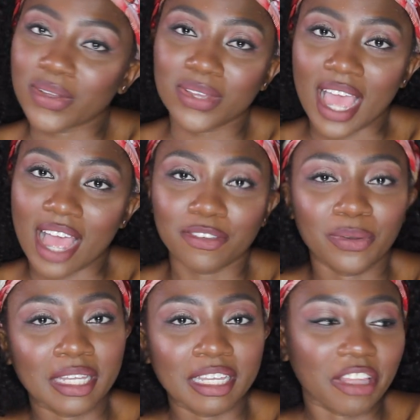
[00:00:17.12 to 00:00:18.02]
yeah, if you
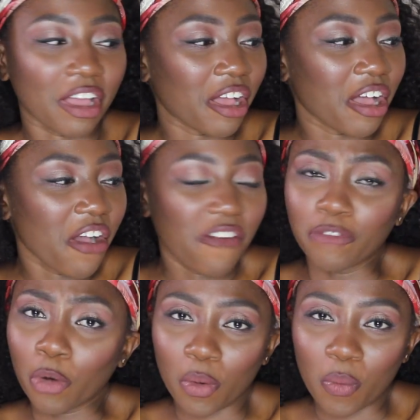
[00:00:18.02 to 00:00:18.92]
want to get the
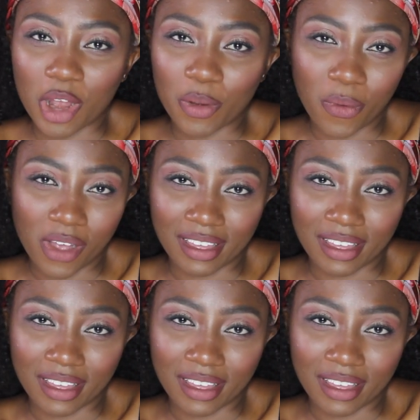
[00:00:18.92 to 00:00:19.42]
411